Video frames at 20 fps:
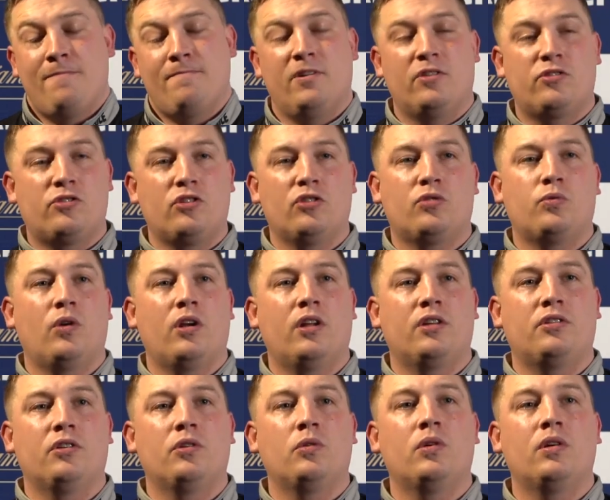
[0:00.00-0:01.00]
it's just what I
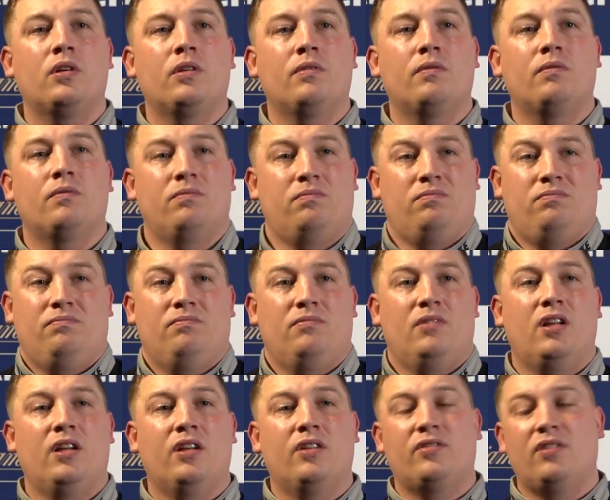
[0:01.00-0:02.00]
do. And
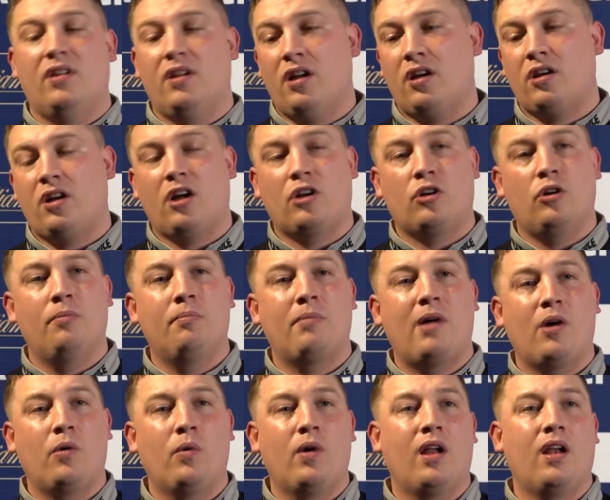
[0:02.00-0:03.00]
like I said, I come
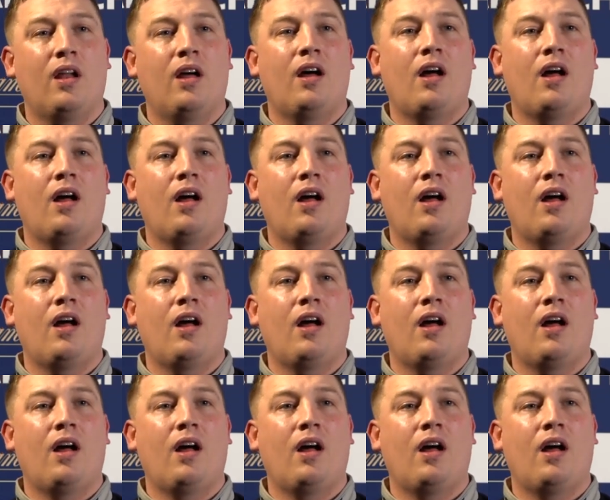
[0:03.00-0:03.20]
back well.